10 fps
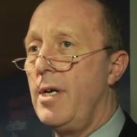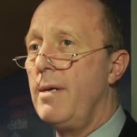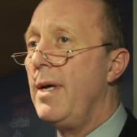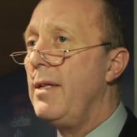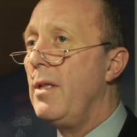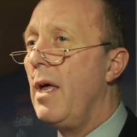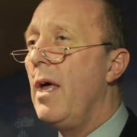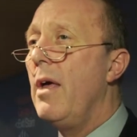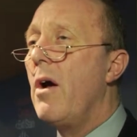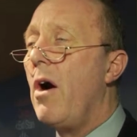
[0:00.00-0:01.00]
I mean,
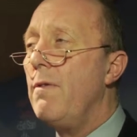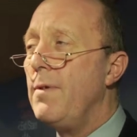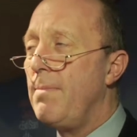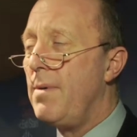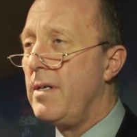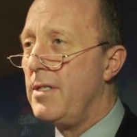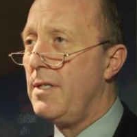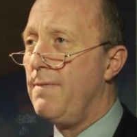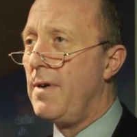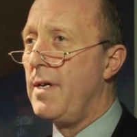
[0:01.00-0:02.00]
over the past
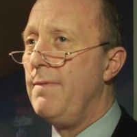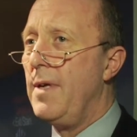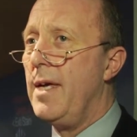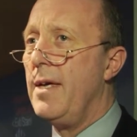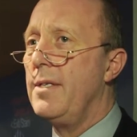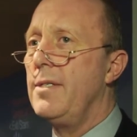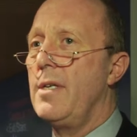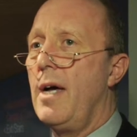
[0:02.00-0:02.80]
5 years,